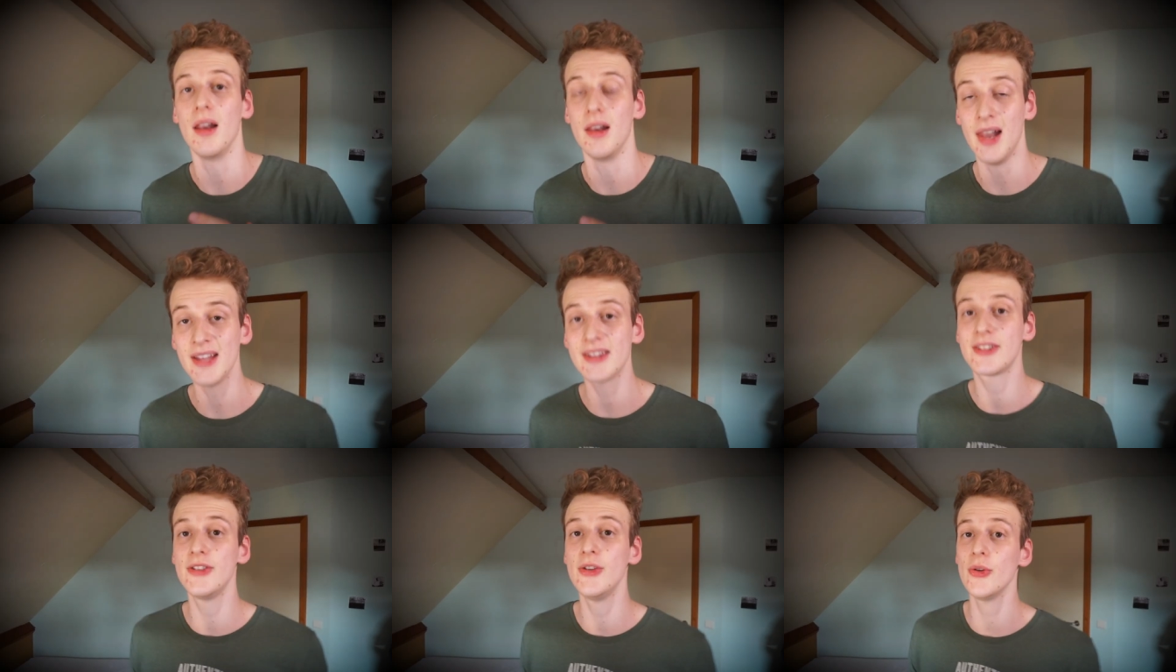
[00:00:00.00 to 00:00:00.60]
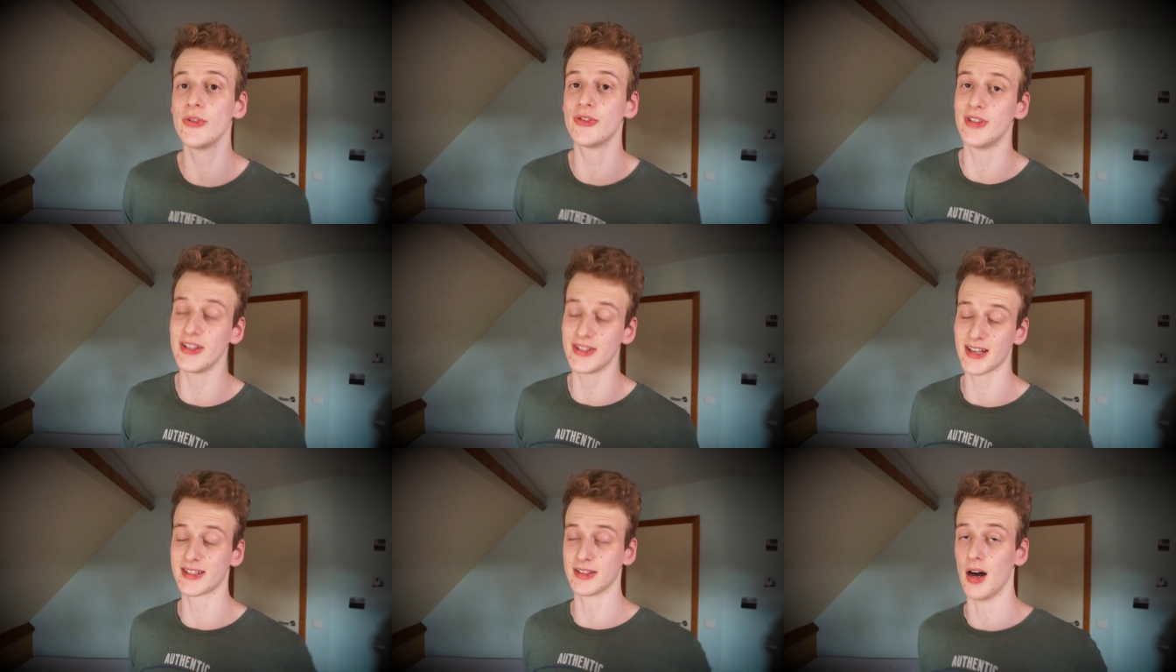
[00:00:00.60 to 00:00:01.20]
Let's use
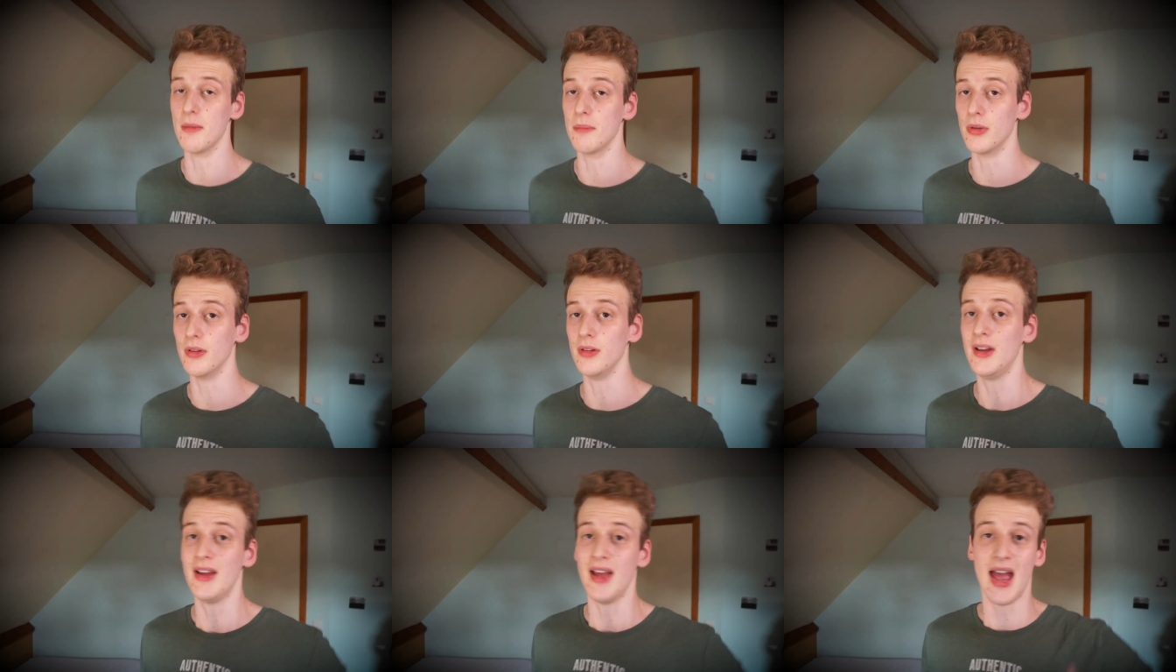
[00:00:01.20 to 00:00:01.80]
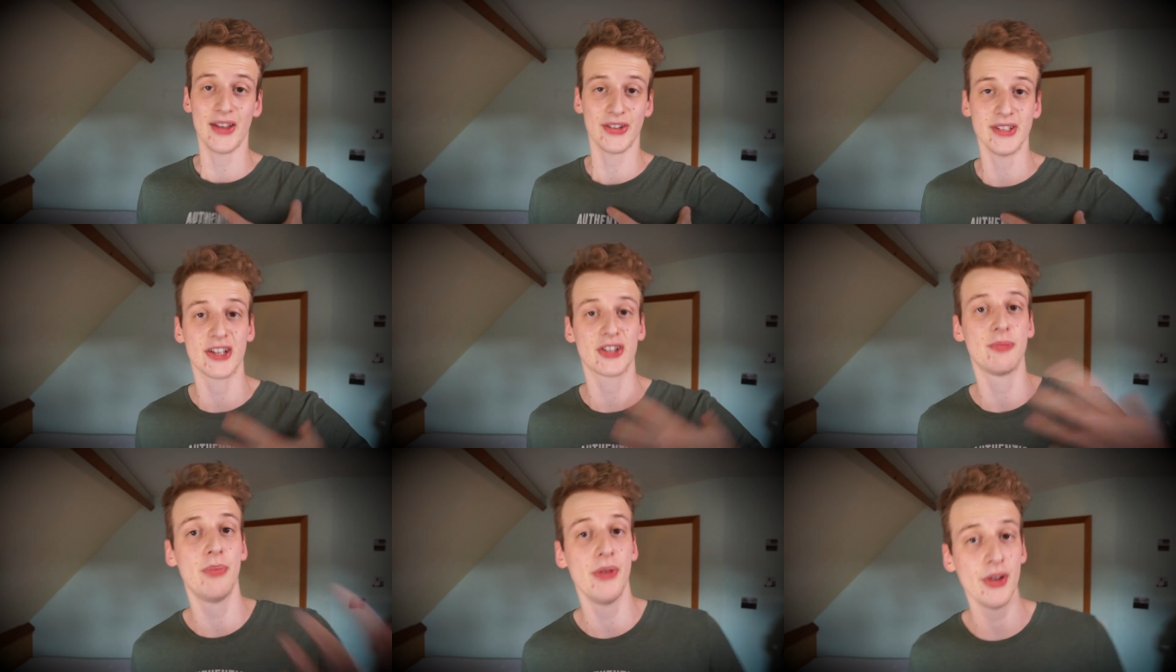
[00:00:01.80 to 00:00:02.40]
this example. As an
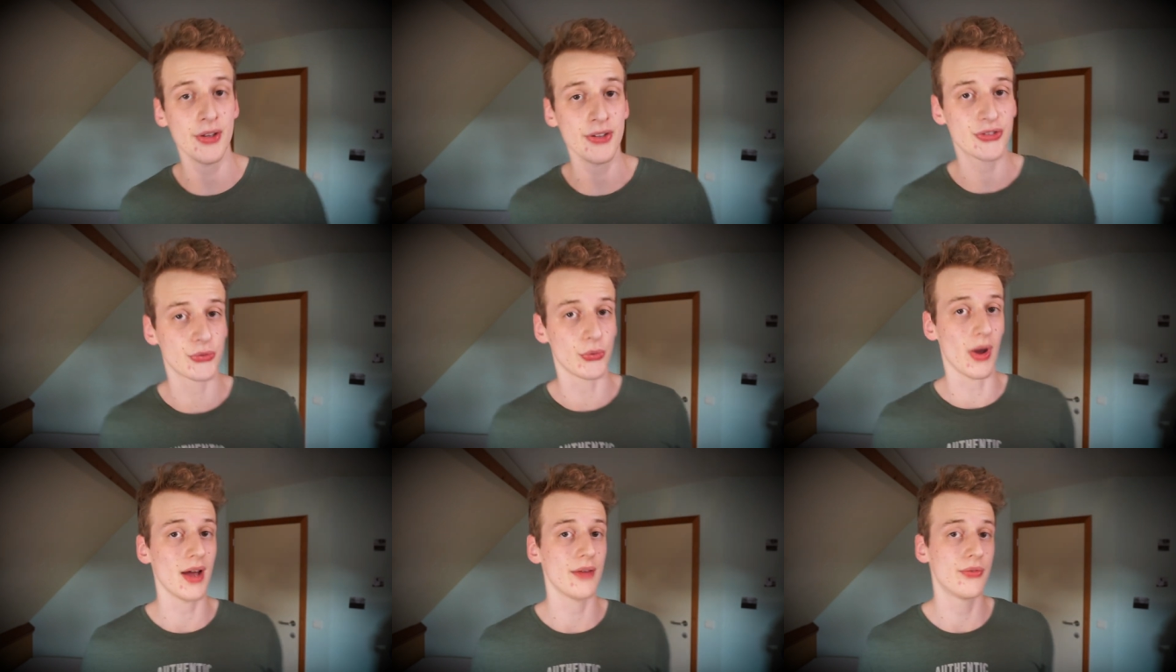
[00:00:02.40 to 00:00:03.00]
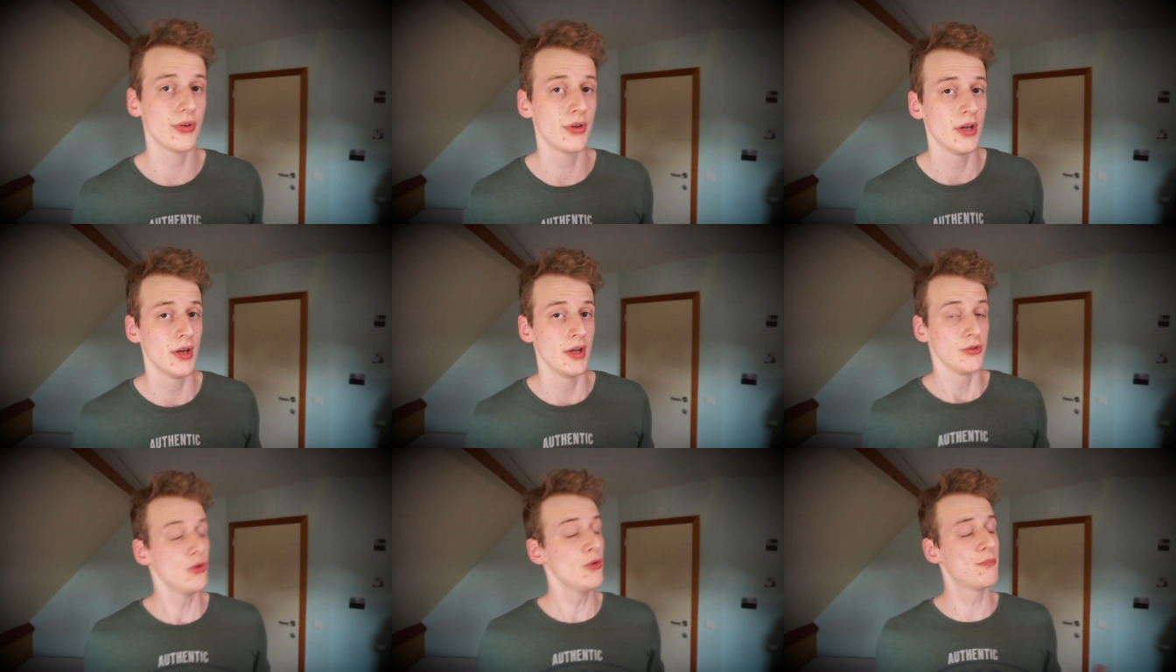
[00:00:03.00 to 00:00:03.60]
experienced driver,
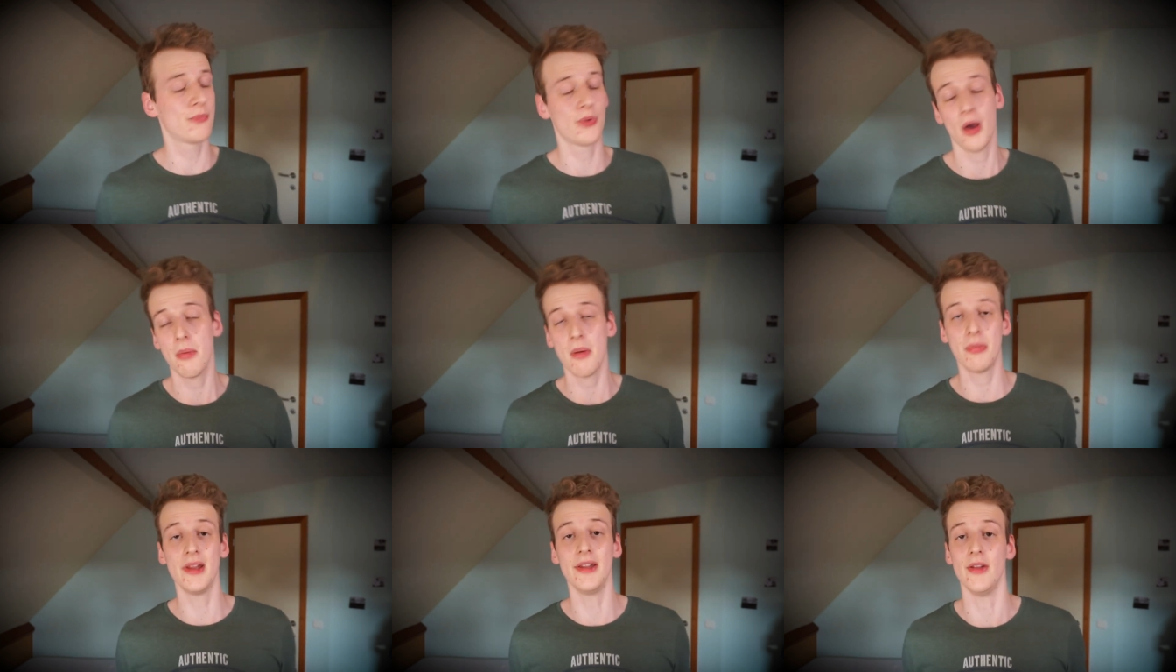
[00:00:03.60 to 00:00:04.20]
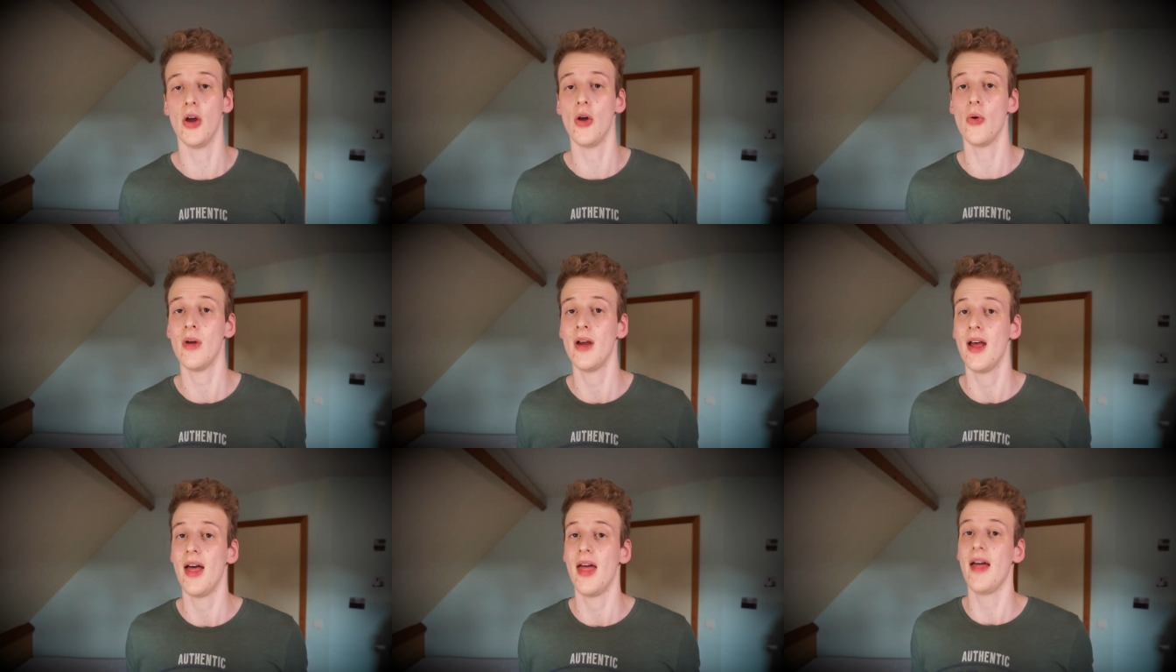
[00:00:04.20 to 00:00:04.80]
you probably know
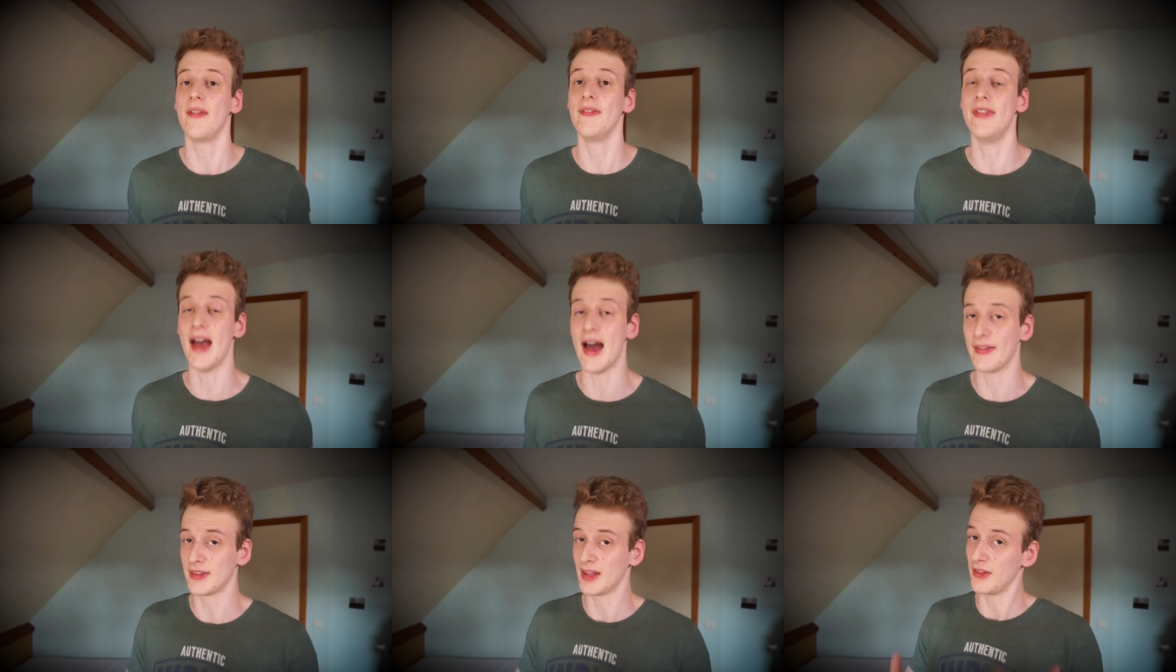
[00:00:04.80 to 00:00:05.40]
that